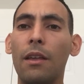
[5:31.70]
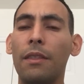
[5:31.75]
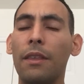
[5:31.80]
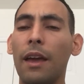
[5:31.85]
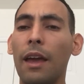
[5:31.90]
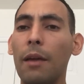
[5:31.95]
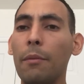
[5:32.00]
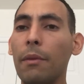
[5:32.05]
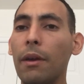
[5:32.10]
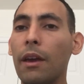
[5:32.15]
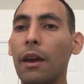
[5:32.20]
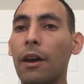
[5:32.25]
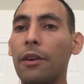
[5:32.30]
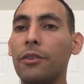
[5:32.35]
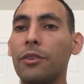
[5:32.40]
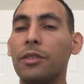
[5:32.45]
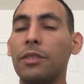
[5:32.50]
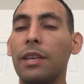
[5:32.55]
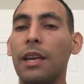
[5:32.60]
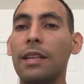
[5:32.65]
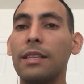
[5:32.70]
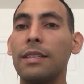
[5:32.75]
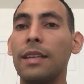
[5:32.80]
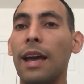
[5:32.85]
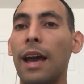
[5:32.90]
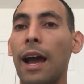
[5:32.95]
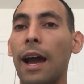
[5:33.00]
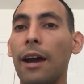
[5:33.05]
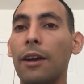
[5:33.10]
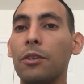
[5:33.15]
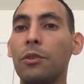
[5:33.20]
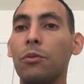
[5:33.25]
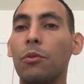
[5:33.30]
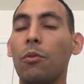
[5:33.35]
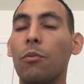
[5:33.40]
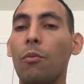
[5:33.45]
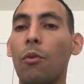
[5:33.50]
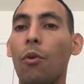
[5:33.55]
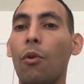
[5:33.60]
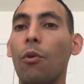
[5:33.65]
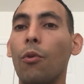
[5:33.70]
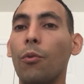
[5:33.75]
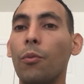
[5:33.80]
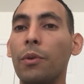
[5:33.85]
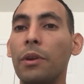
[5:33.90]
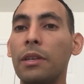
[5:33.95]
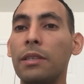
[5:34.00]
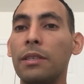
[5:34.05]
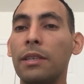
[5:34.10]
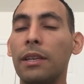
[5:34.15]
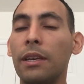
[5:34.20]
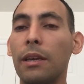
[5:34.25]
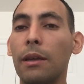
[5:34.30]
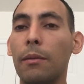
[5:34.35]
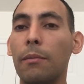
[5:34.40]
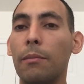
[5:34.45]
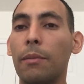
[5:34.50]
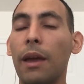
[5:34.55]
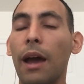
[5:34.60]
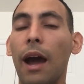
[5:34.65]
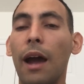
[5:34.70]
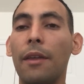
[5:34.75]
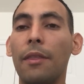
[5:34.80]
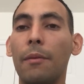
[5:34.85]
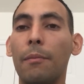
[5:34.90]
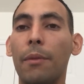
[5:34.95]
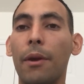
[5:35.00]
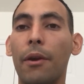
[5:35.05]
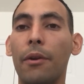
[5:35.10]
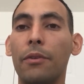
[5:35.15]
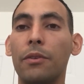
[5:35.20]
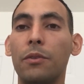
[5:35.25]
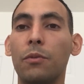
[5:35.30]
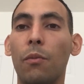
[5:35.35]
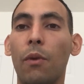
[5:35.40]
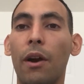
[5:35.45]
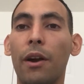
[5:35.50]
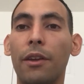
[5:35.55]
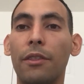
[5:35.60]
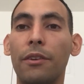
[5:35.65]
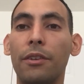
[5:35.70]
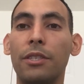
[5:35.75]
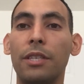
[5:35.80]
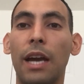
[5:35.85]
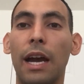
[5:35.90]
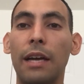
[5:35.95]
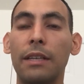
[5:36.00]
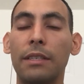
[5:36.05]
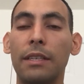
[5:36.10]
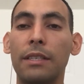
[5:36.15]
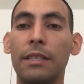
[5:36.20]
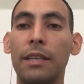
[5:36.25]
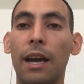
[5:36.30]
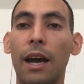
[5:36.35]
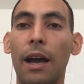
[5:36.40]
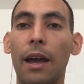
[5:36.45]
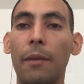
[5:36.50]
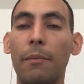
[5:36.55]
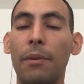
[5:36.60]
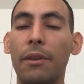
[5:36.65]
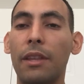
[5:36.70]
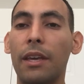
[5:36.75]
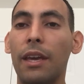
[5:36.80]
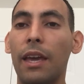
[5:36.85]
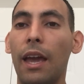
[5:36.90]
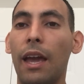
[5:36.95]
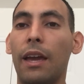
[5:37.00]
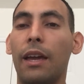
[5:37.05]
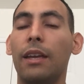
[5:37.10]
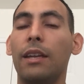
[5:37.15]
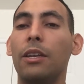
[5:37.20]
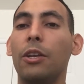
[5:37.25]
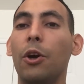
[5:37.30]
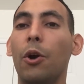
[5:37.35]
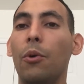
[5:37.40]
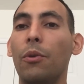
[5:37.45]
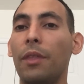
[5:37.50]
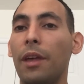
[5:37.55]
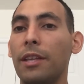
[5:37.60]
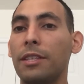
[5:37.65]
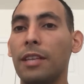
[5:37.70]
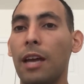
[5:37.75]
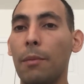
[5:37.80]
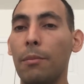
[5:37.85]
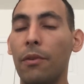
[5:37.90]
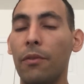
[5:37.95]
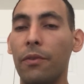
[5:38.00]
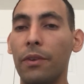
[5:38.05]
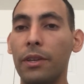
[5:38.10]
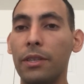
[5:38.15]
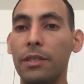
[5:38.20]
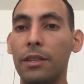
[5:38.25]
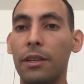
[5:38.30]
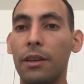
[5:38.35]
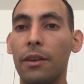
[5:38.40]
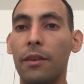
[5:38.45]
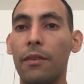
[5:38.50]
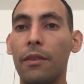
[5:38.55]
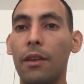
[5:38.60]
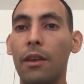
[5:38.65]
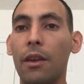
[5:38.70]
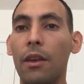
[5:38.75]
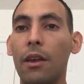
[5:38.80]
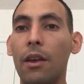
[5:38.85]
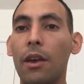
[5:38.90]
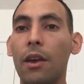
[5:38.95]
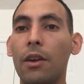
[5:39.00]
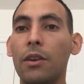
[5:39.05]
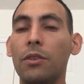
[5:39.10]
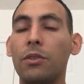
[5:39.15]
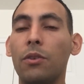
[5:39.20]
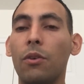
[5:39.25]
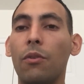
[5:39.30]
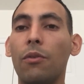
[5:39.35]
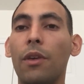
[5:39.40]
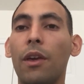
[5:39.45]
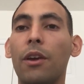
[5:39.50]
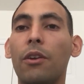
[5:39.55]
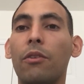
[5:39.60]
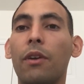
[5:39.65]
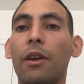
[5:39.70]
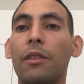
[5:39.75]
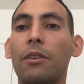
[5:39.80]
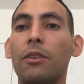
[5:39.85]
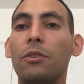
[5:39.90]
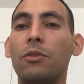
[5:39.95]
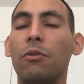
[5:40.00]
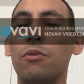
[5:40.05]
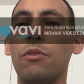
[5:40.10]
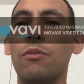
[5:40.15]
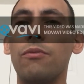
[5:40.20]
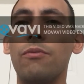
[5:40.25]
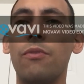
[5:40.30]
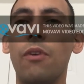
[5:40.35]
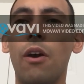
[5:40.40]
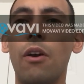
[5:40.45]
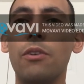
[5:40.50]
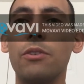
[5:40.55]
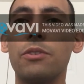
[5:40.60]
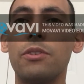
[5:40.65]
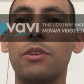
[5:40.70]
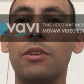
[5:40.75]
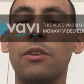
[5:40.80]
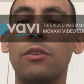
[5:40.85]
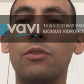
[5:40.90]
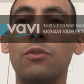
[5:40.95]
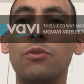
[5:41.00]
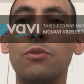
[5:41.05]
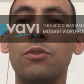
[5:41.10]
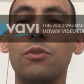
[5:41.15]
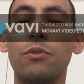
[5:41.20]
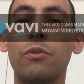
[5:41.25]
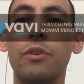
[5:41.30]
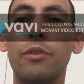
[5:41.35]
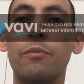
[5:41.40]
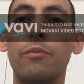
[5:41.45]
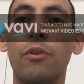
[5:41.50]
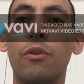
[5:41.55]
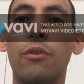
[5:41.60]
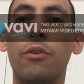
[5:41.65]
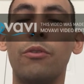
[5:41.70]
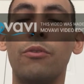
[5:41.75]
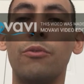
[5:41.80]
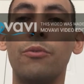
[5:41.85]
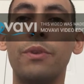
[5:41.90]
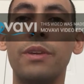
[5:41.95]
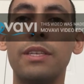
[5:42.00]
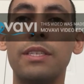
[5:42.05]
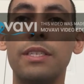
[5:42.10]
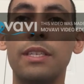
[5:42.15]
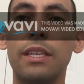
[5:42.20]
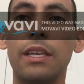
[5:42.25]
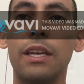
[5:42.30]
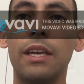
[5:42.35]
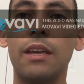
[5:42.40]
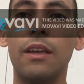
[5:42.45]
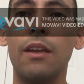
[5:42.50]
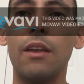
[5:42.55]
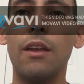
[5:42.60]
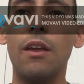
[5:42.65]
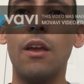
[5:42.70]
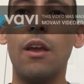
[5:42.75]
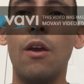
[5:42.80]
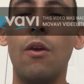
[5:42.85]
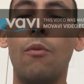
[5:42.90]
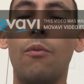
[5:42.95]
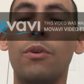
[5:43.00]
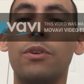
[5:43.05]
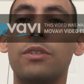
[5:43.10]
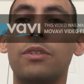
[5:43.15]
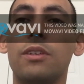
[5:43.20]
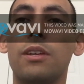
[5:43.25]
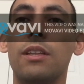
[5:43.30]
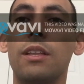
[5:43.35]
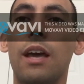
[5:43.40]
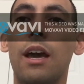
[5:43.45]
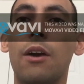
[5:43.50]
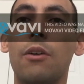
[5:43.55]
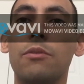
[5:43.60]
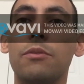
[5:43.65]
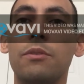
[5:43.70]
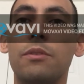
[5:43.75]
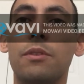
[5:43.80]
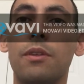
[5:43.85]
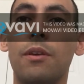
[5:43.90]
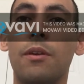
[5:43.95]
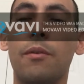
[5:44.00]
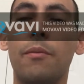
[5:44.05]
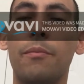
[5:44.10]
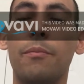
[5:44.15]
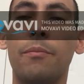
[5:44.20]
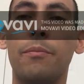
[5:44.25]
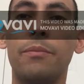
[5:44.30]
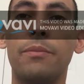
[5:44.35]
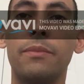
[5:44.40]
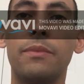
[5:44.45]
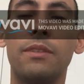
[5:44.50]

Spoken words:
The AMA understands the actual moral reasoning behind the parents wanting their child to die, but they can't condone that type of reasoning. So they create this sort of false and illusory moral reasoning, which allows them